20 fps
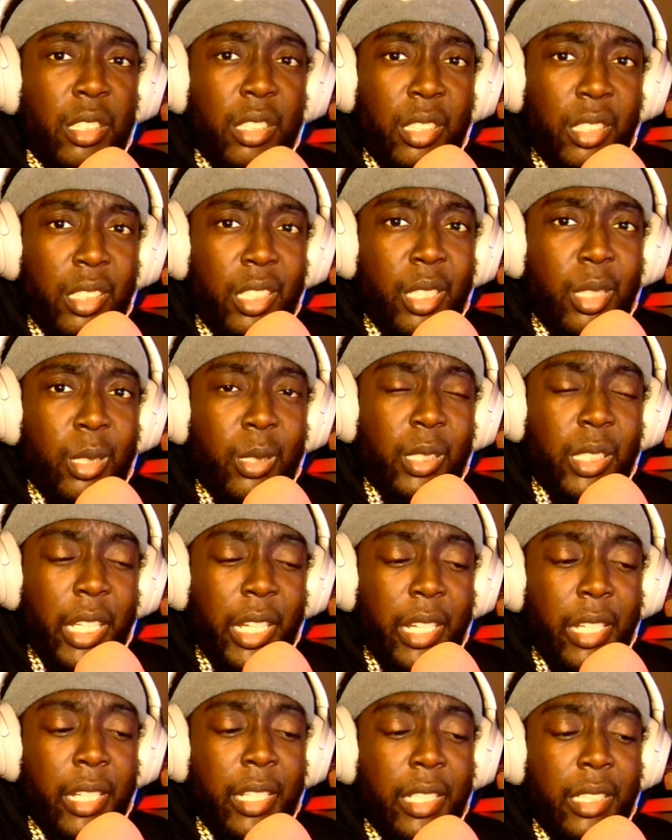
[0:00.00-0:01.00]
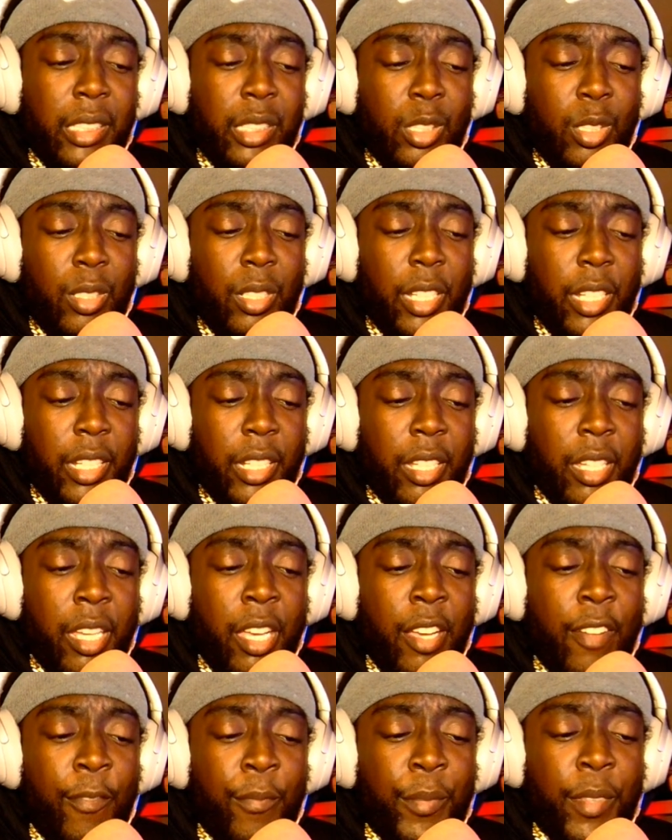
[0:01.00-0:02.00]
You know what I'm saying? And so like
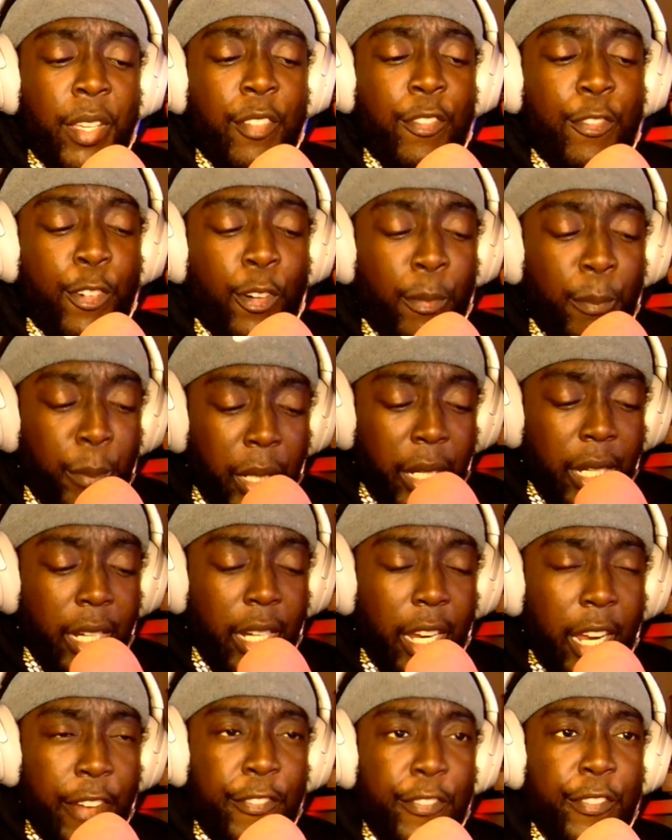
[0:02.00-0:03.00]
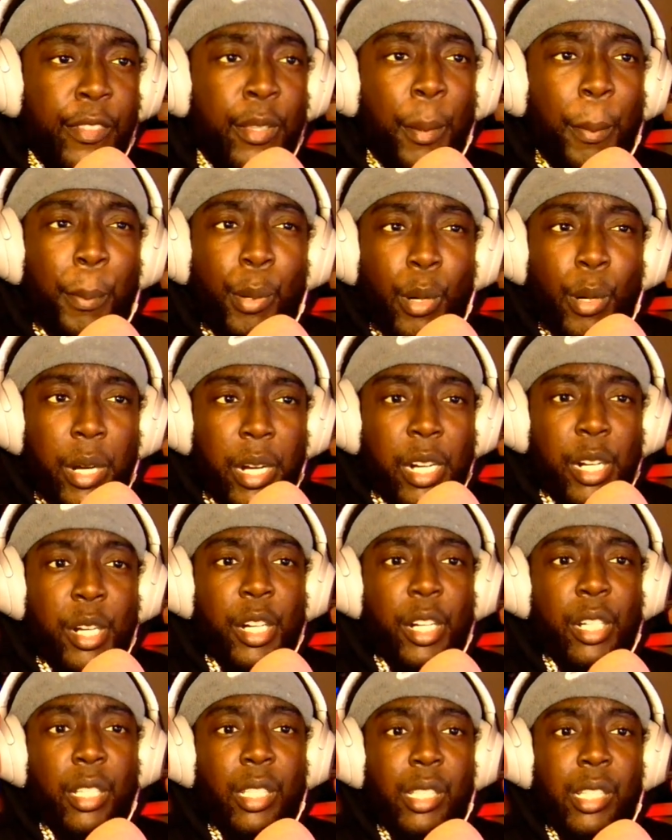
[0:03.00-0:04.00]
for me, if the prettier
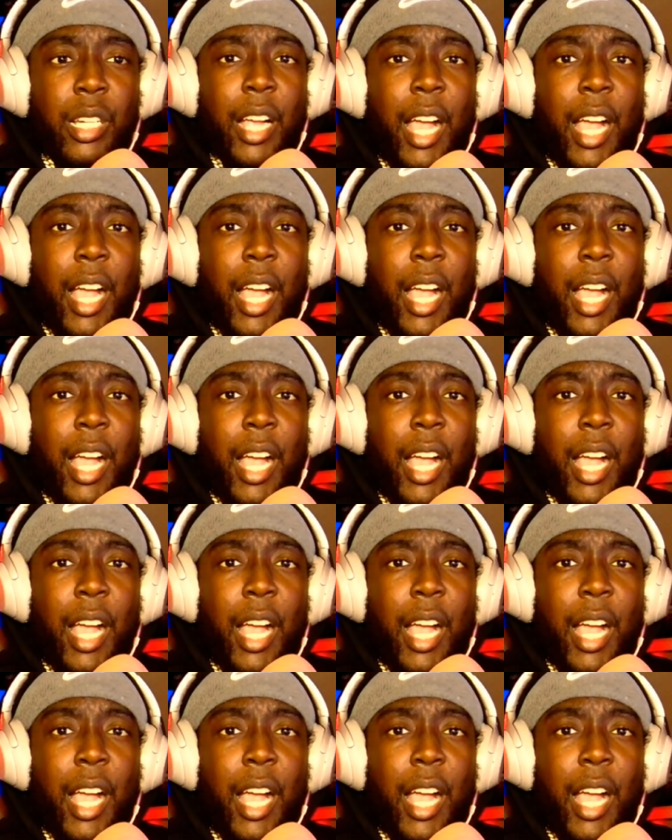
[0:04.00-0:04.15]
look,